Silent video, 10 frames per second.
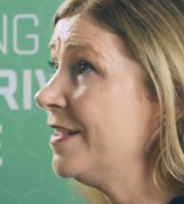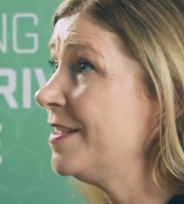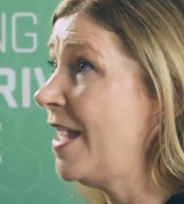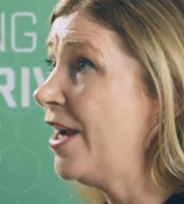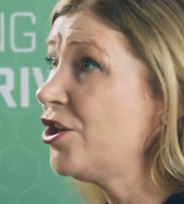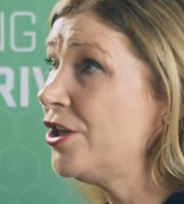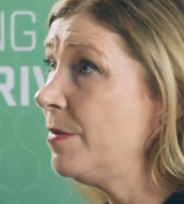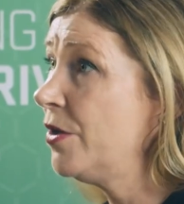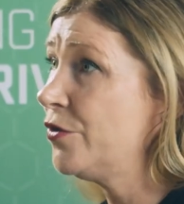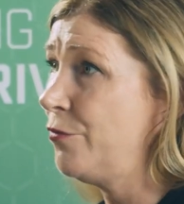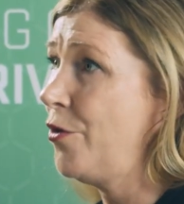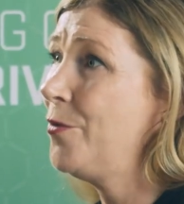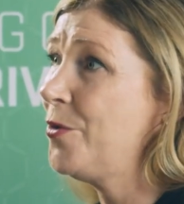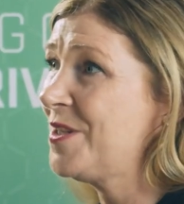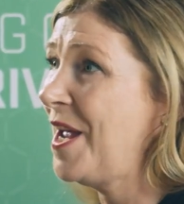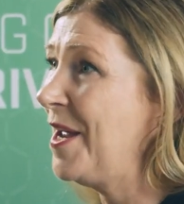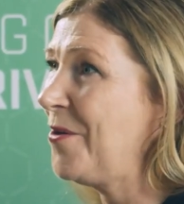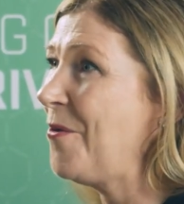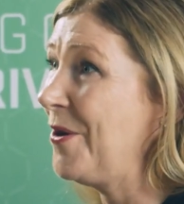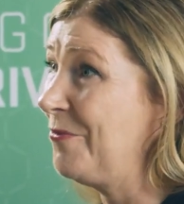is actually because robots aren't
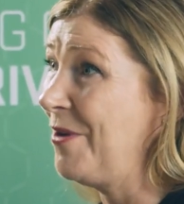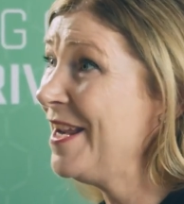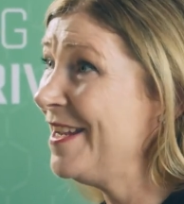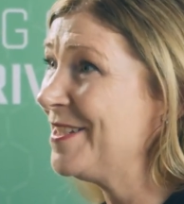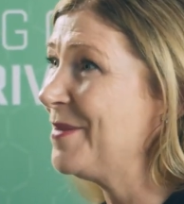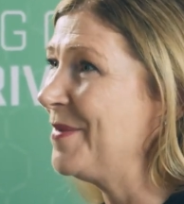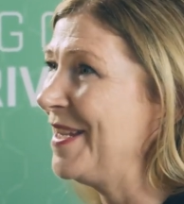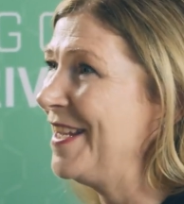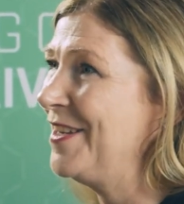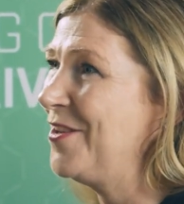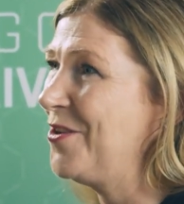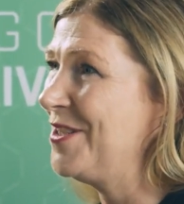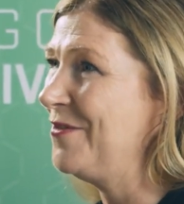quite ready to be in those